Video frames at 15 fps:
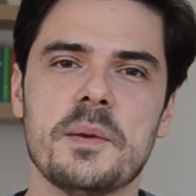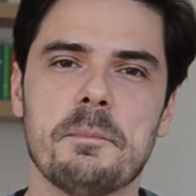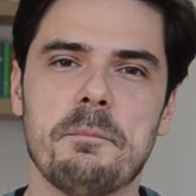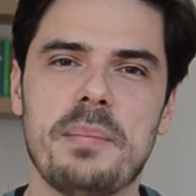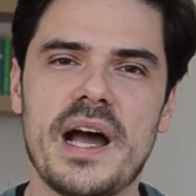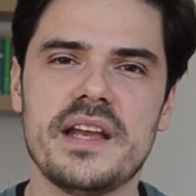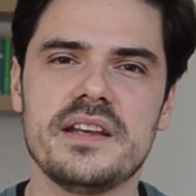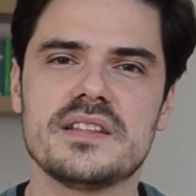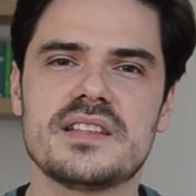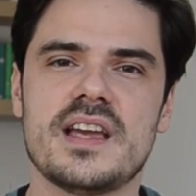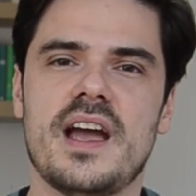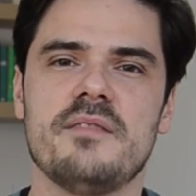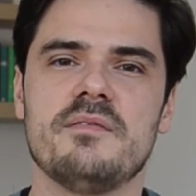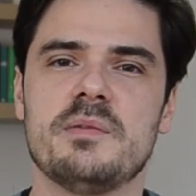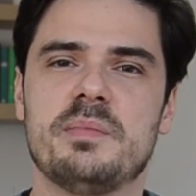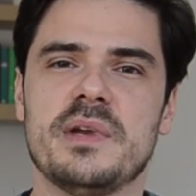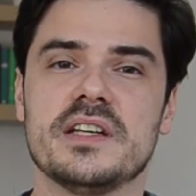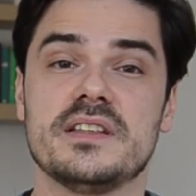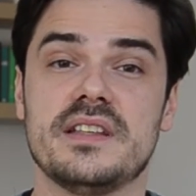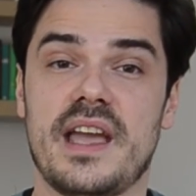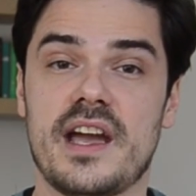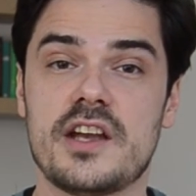By the time we
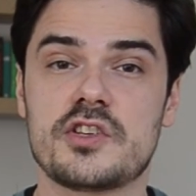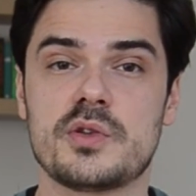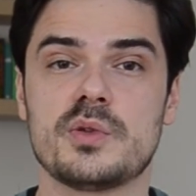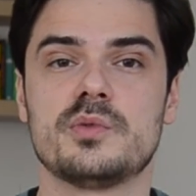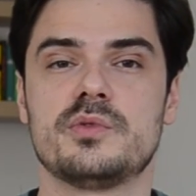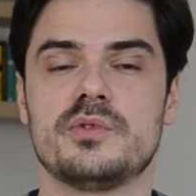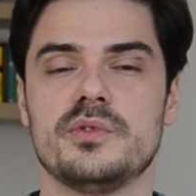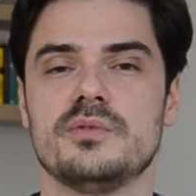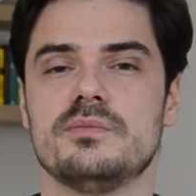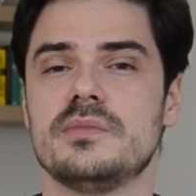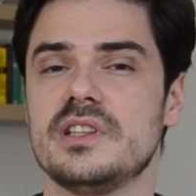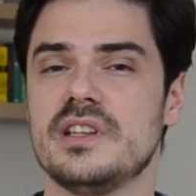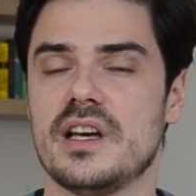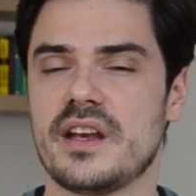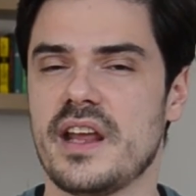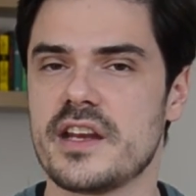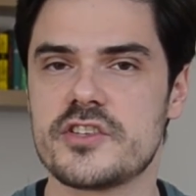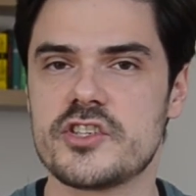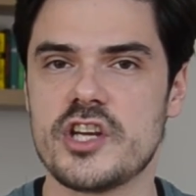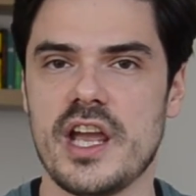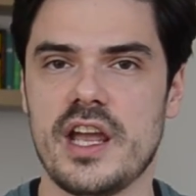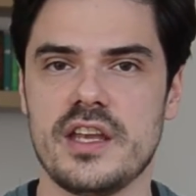built the actual room, a lot had
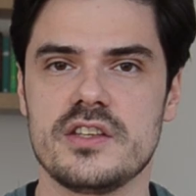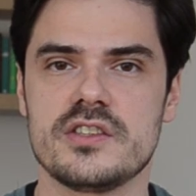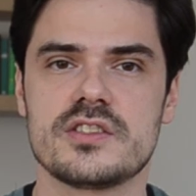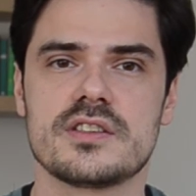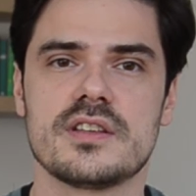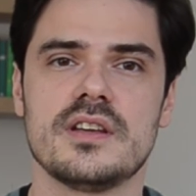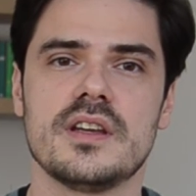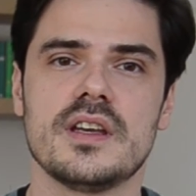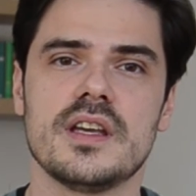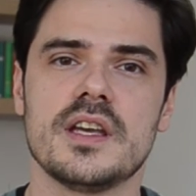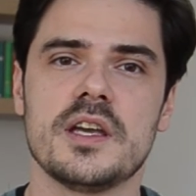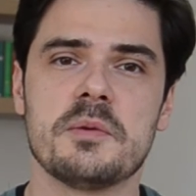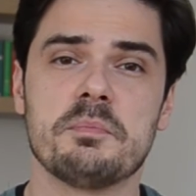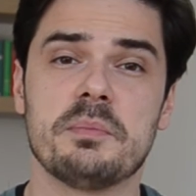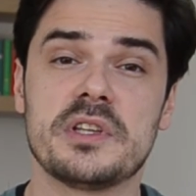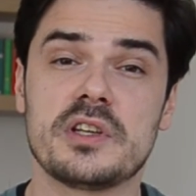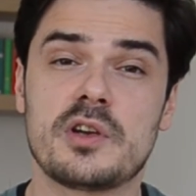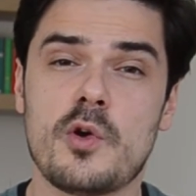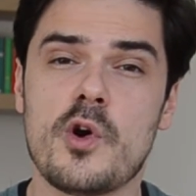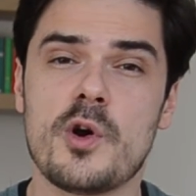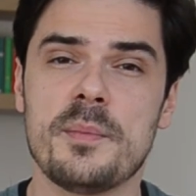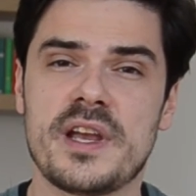changed, but the
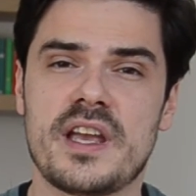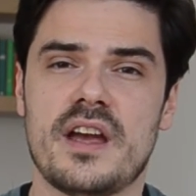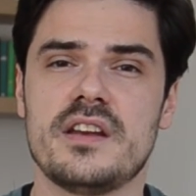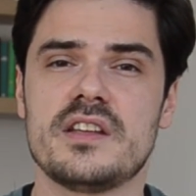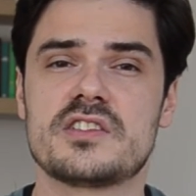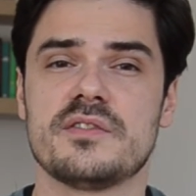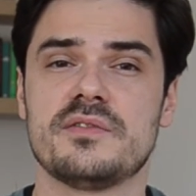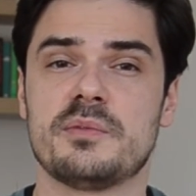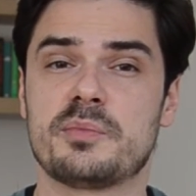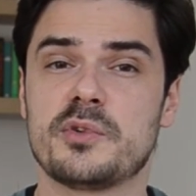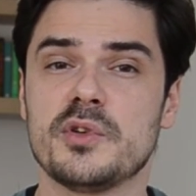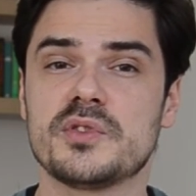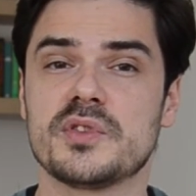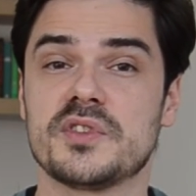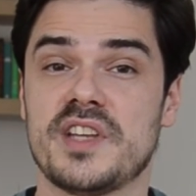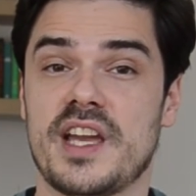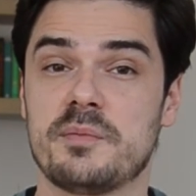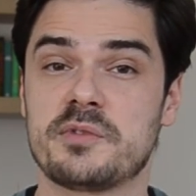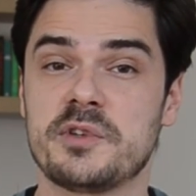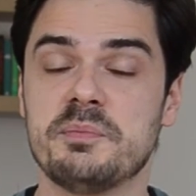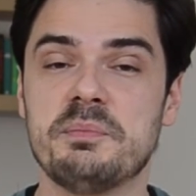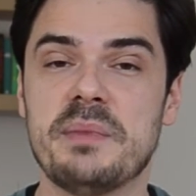core mechanics of the
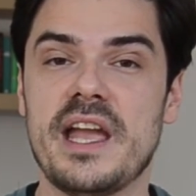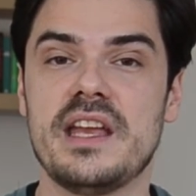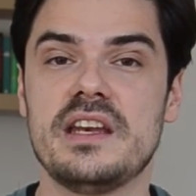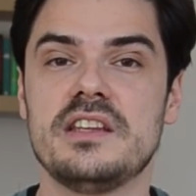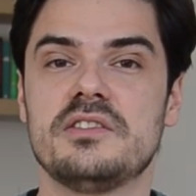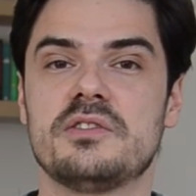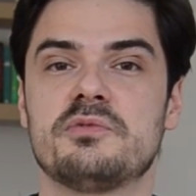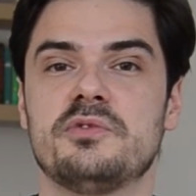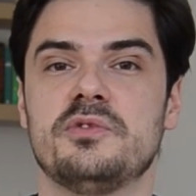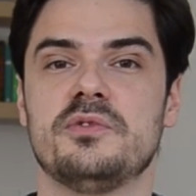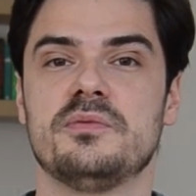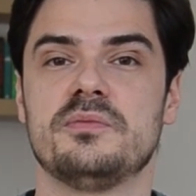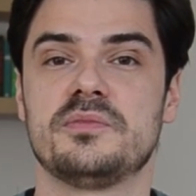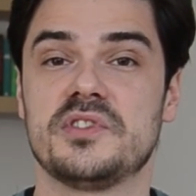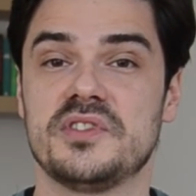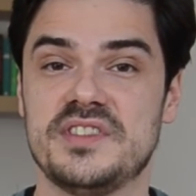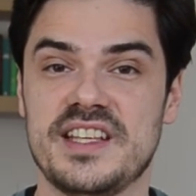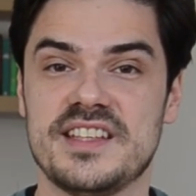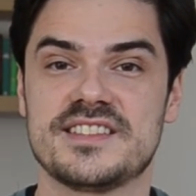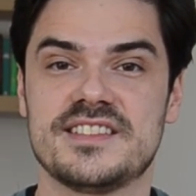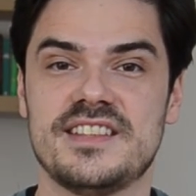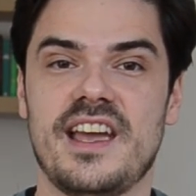prototype remain in the room to
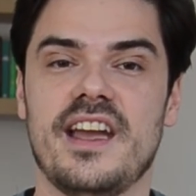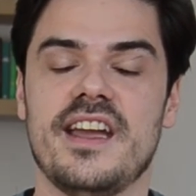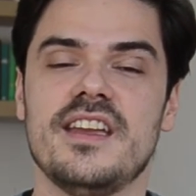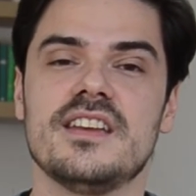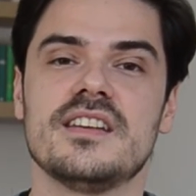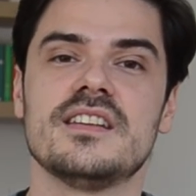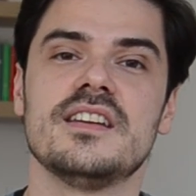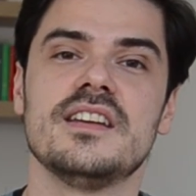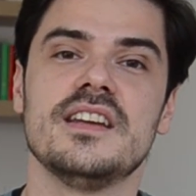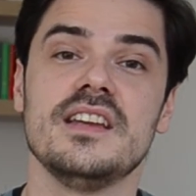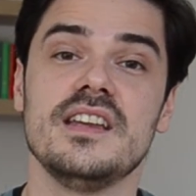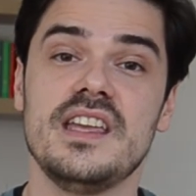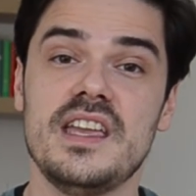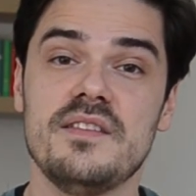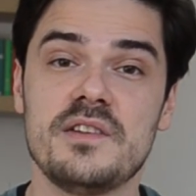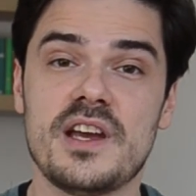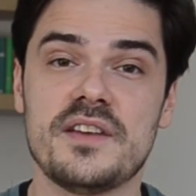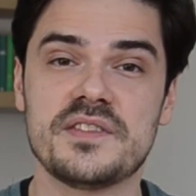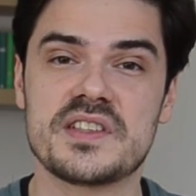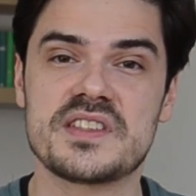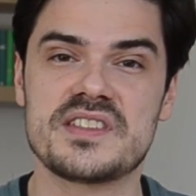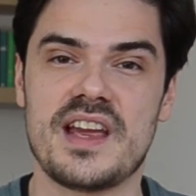this day, even
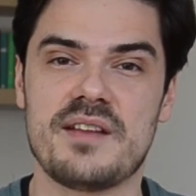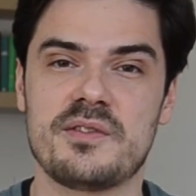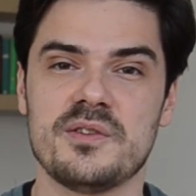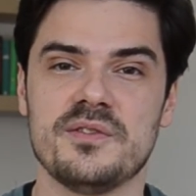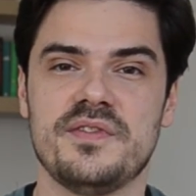after several